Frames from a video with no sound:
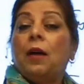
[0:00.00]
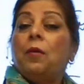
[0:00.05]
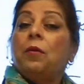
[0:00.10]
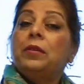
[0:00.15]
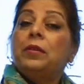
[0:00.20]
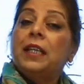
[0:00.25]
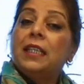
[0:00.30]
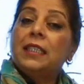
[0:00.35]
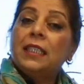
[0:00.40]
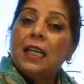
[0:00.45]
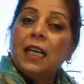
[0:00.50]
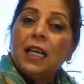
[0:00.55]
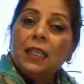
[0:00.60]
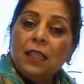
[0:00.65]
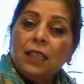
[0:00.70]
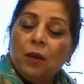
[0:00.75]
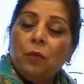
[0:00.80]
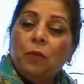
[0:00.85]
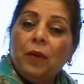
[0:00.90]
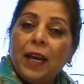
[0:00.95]
There's
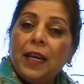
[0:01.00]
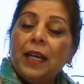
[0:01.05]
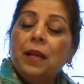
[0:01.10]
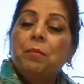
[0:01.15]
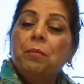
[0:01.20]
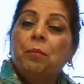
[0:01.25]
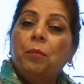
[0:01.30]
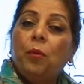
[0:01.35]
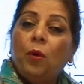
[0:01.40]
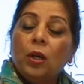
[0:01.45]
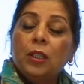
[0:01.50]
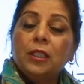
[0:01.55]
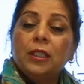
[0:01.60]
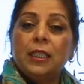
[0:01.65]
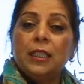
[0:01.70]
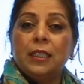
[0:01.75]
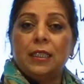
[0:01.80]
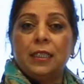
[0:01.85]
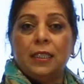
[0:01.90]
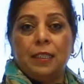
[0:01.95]
another very
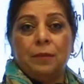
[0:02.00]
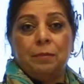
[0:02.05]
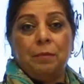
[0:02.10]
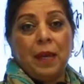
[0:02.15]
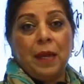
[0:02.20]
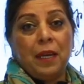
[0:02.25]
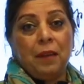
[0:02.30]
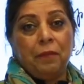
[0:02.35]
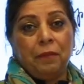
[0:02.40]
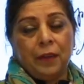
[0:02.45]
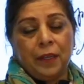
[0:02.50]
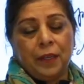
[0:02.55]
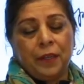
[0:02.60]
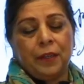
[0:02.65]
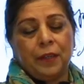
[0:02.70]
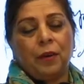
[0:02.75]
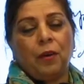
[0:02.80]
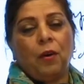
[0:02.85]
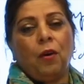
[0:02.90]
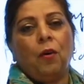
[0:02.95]
important benefit
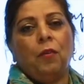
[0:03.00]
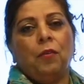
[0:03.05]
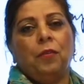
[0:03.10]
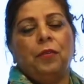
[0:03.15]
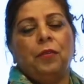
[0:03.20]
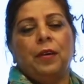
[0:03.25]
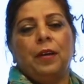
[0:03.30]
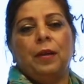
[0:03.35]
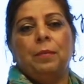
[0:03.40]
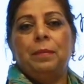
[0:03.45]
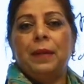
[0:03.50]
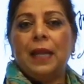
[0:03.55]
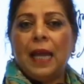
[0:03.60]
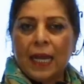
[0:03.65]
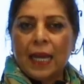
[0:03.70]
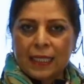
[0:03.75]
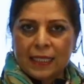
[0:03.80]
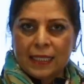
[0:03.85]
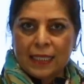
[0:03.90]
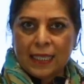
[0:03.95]
of
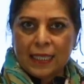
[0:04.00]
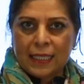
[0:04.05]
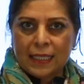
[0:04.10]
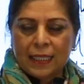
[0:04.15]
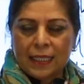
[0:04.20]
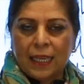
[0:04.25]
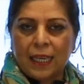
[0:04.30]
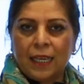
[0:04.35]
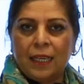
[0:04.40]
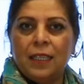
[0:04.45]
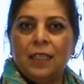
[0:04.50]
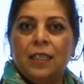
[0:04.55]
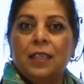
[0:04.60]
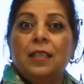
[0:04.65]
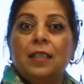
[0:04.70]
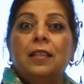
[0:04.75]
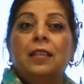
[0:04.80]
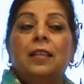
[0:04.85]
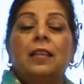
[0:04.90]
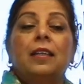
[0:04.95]
black seeds are
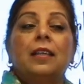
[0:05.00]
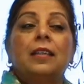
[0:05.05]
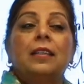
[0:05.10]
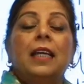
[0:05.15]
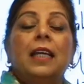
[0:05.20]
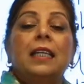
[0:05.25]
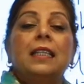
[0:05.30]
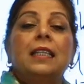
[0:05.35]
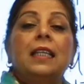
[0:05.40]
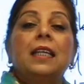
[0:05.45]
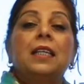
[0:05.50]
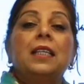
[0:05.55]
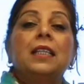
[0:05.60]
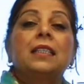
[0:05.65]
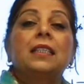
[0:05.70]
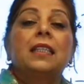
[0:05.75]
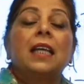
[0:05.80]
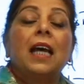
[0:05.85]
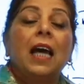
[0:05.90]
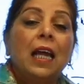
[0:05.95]
that it
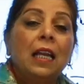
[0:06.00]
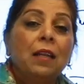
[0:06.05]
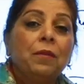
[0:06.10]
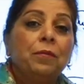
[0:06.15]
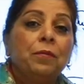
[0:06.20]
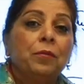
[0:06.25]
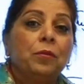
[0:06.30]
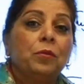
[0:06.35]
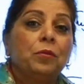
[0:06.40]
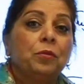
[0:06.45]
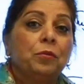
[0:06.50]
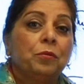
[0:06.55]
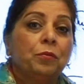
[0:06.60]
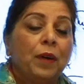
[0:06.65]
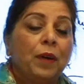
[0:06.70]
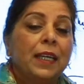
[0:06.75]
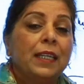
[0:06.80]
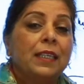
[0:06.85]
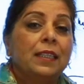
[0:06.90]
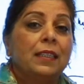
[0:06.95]
is helpful to
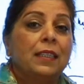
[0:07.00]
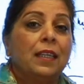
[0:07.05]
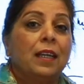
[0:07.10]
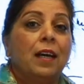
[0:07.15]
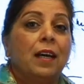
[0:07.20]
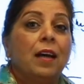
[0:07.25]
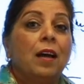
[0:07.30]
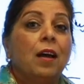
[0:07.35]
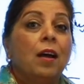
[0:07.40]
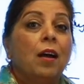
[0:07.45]
fight the